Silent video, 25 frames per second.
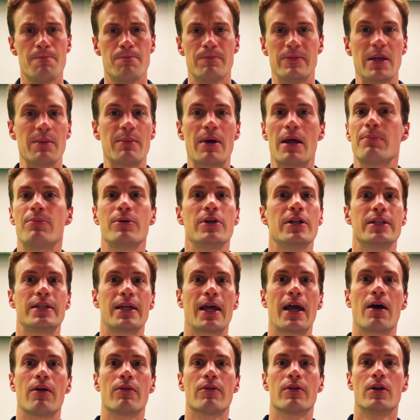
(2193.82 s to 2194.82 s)
they might put it
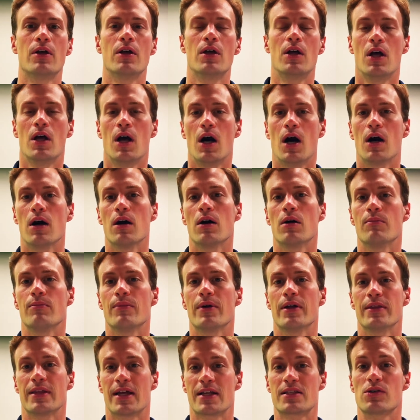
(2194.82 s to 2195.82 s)
down. Um,
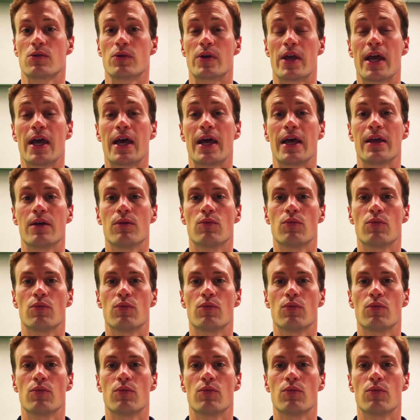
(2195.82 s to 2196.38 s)
and that's okay.